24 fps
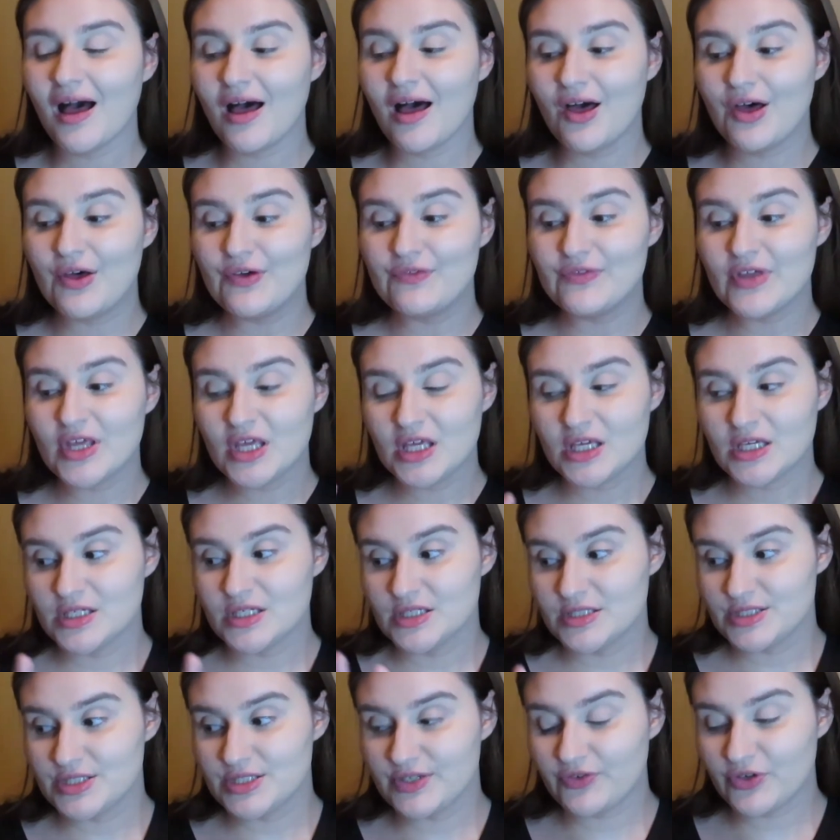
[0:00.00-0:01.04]
of
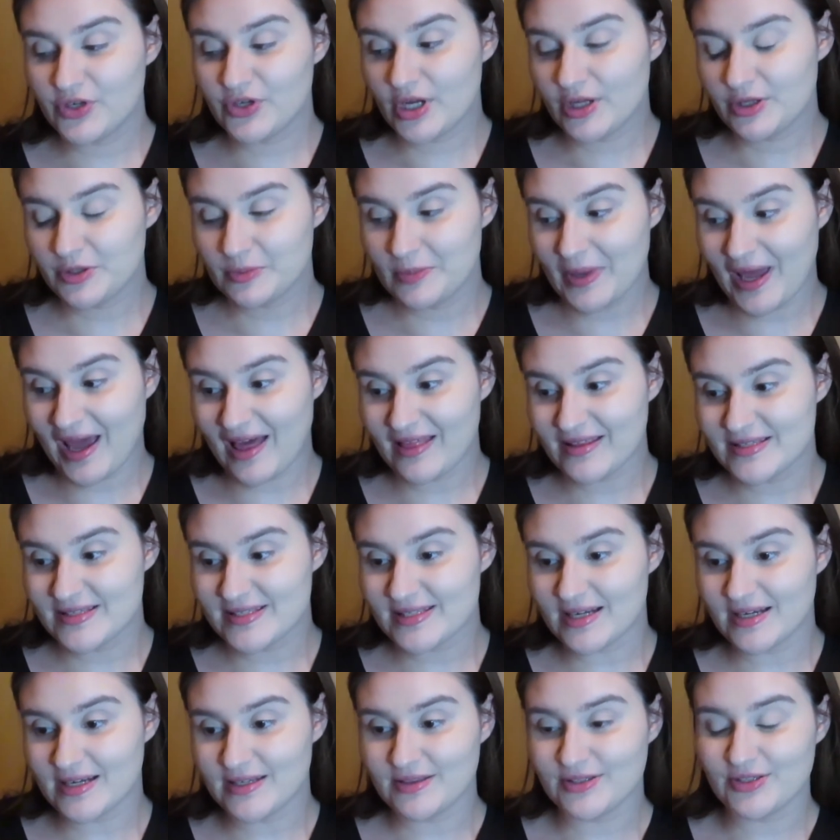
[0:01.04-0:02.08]
different colored palettes,
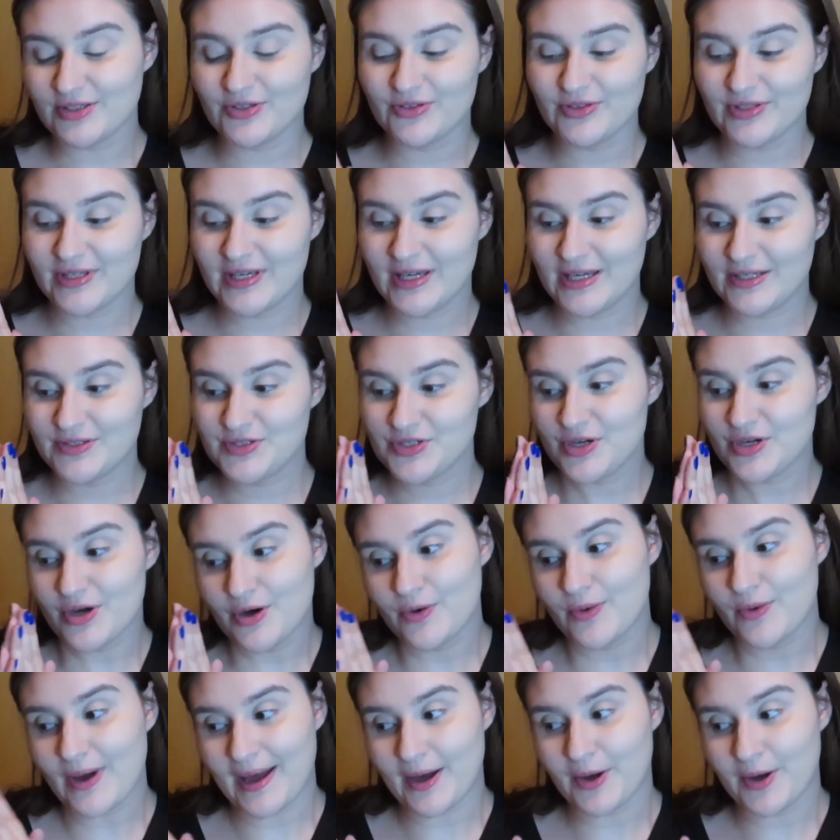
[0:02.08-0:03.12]
and I literally had to
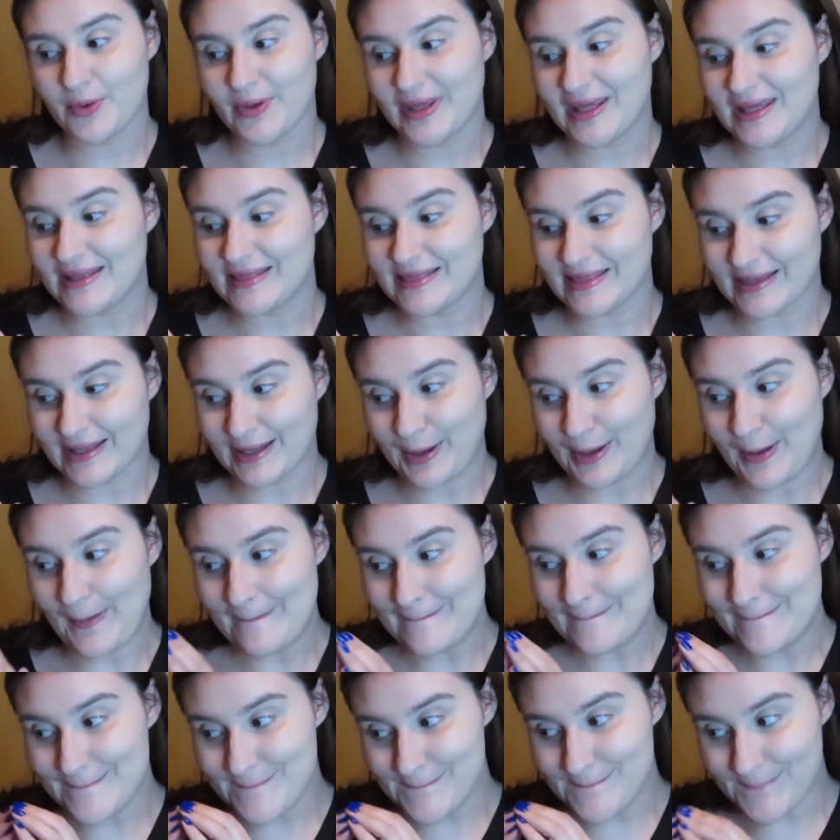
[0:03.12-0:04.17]
go out and like
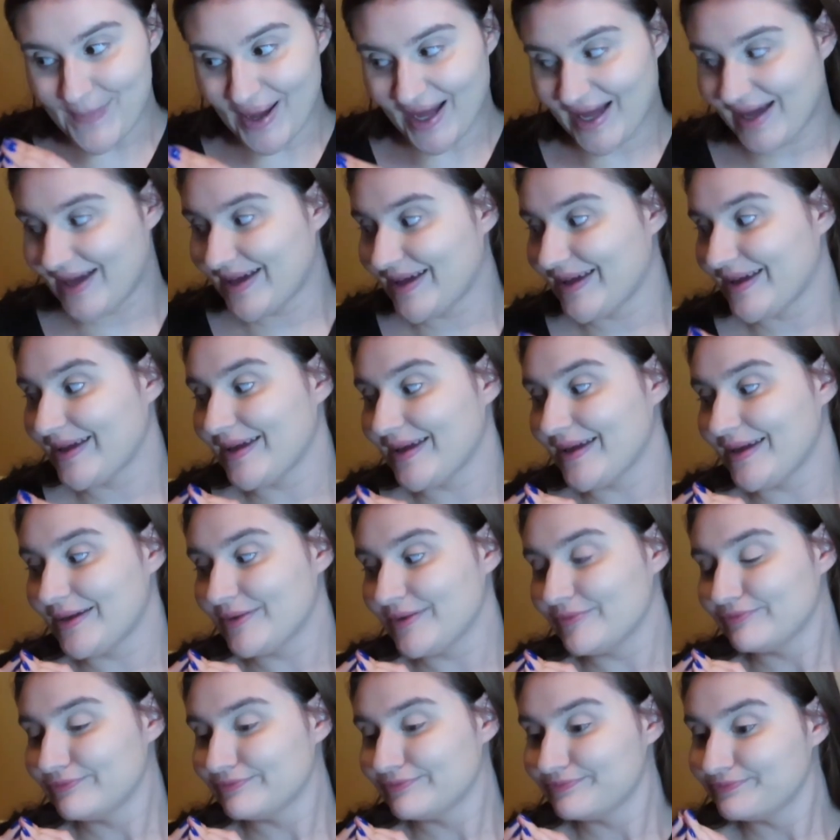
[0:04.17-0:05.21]
buy
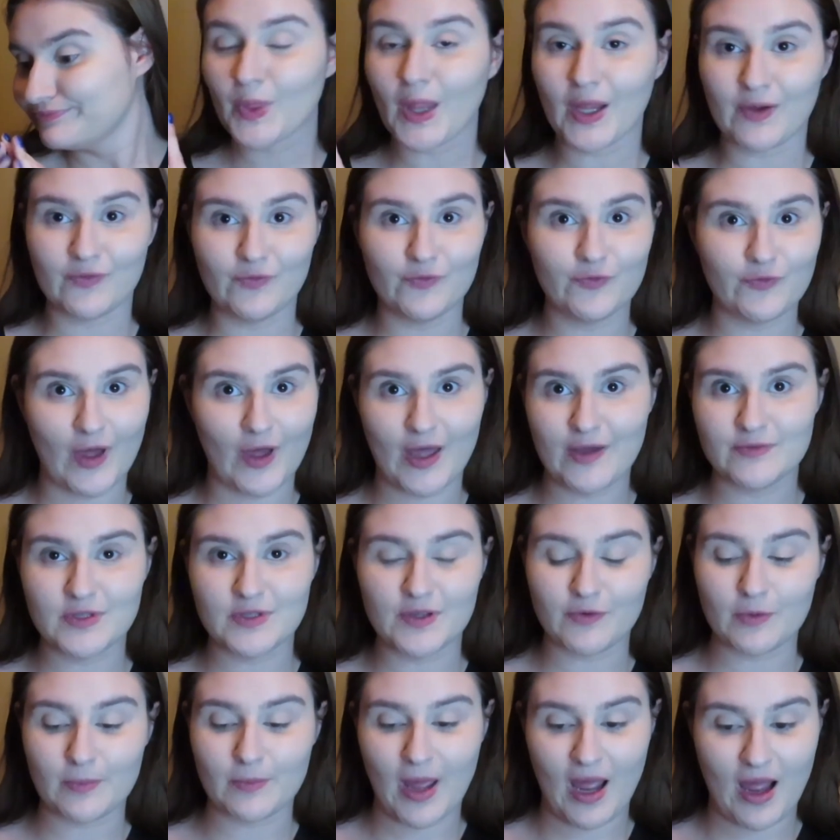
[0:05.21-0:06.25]
like 5
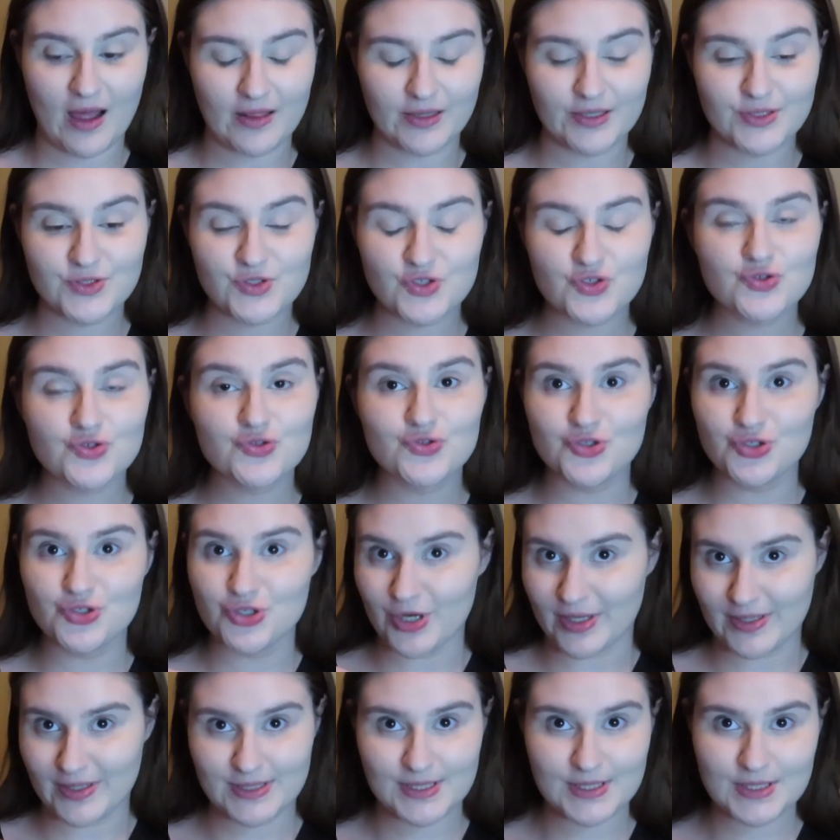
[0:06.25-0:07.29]
different palettes
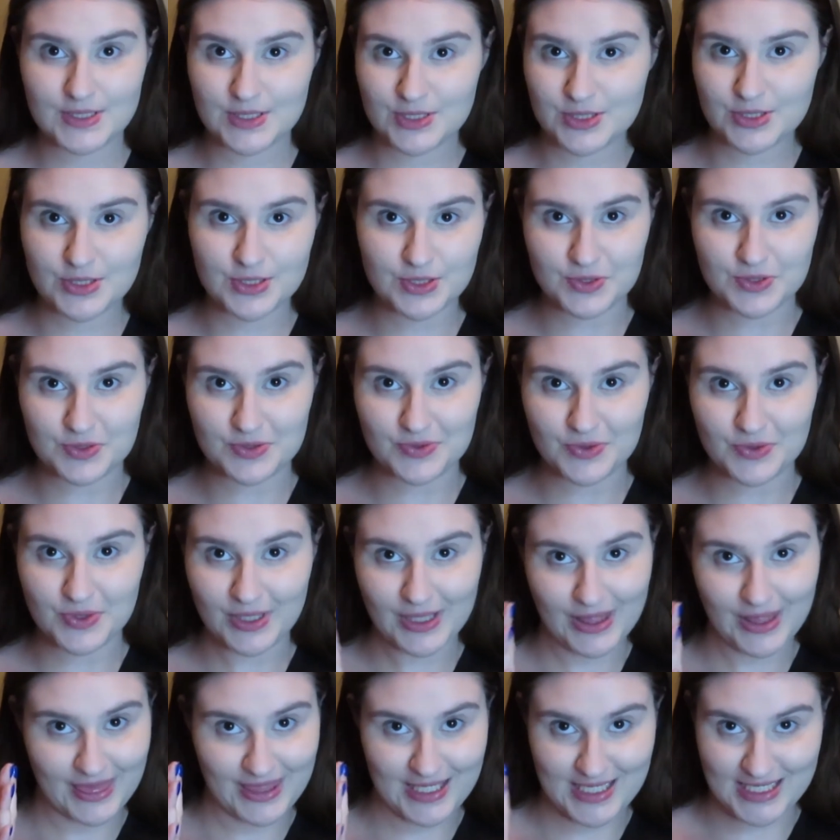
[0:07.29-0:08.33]
just to do
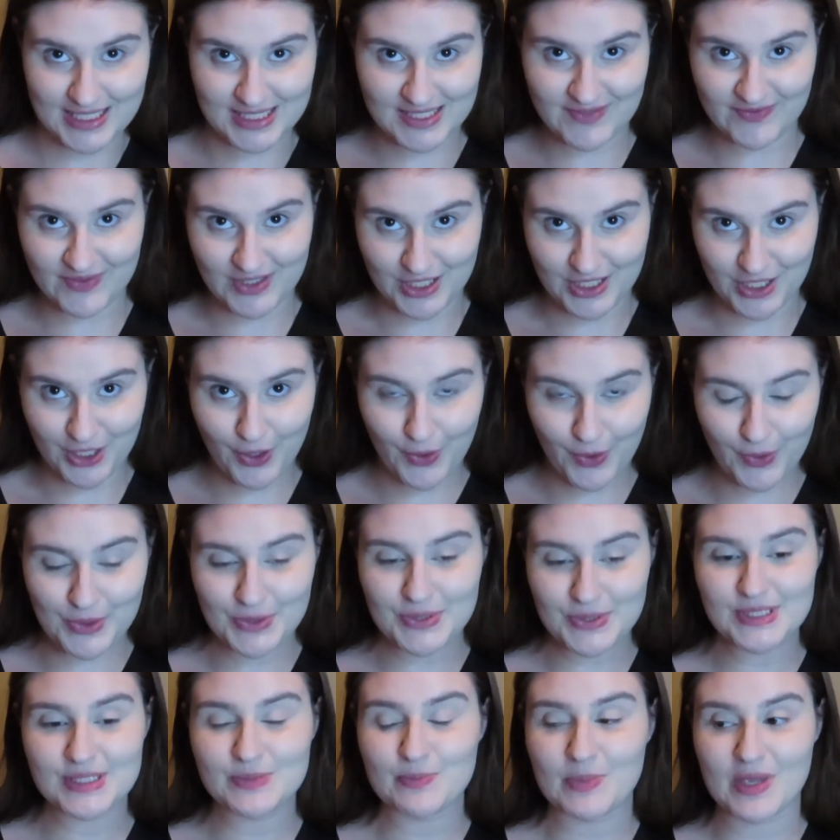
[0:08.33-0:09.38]
these
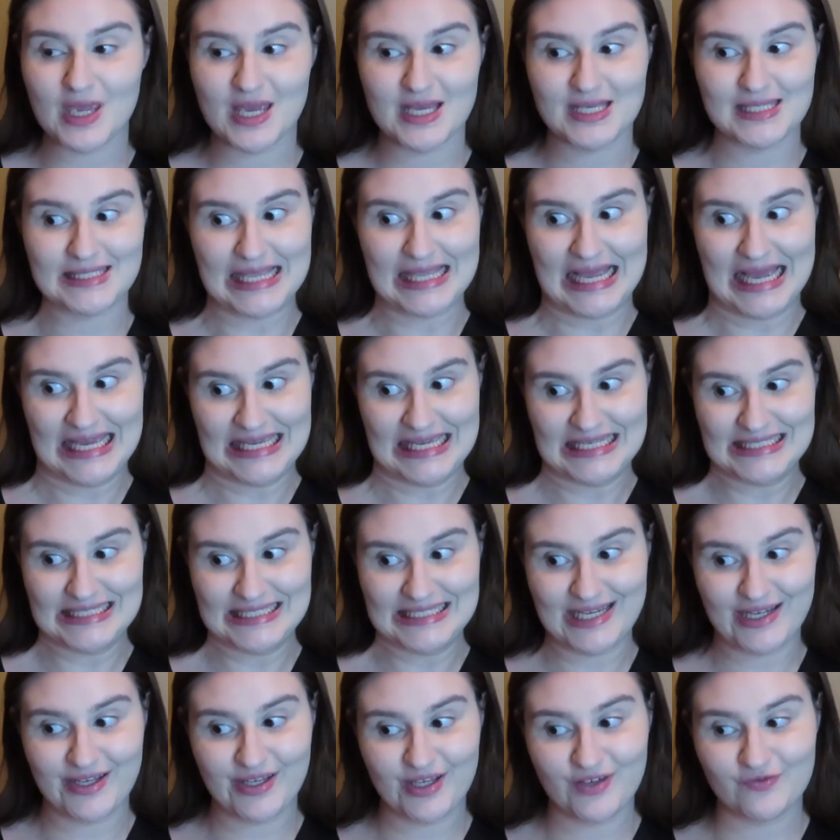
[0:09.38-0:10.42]
videos because I did
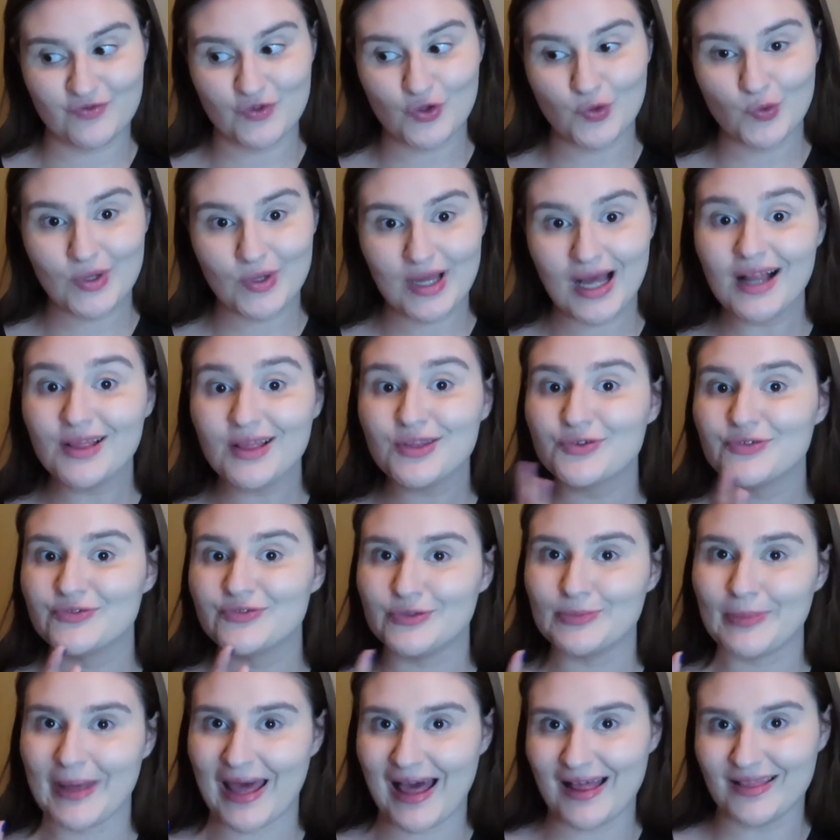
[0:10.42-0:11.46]
not have no
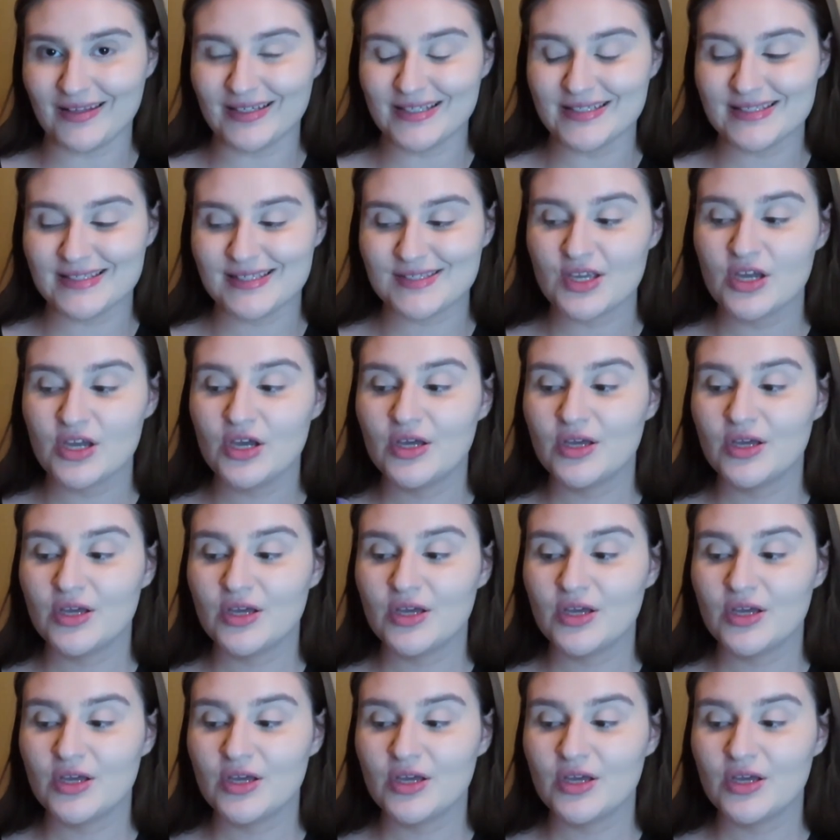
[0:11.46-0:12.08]
colorful palettes.